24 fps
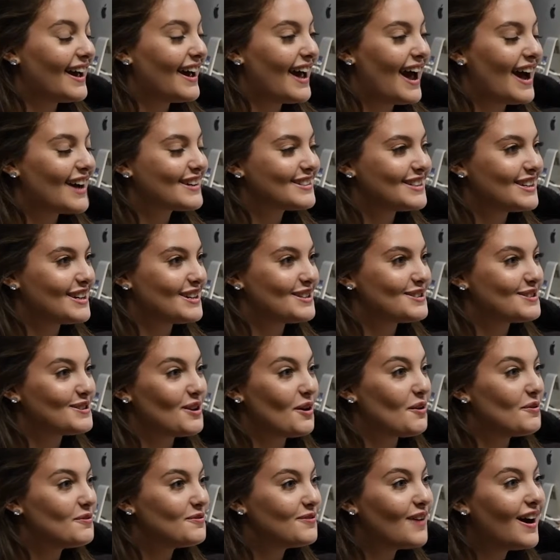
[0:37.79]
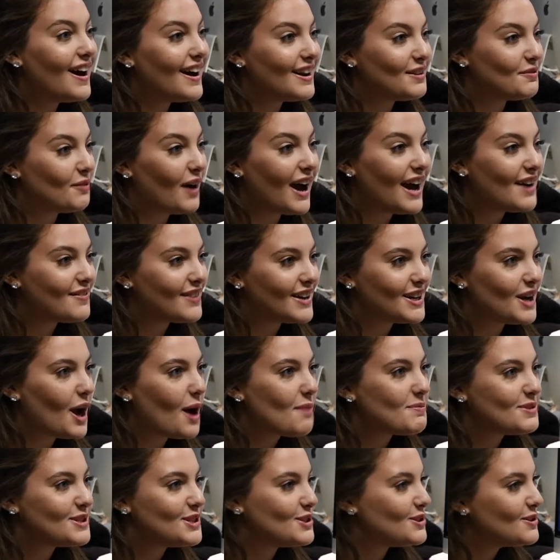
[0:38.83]
acting is so fun. Why have I
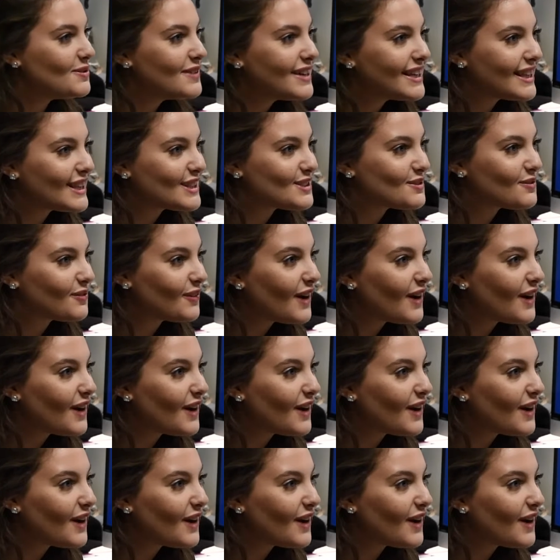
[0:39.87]
not been doing this